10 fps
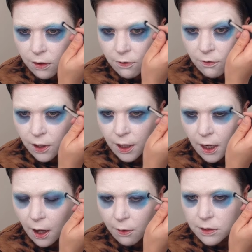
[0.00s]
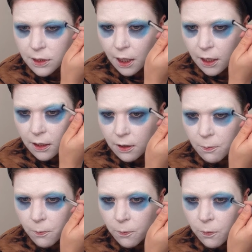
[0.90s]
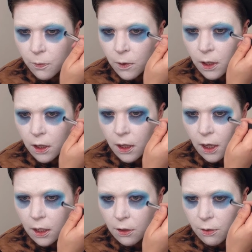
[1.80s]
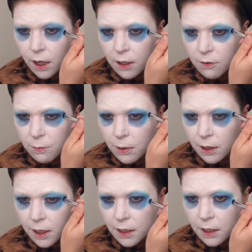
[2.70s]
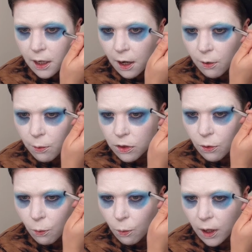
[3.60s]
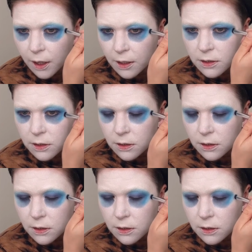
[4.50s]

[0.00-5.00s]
the very outside, and you kind of blend it out with the white,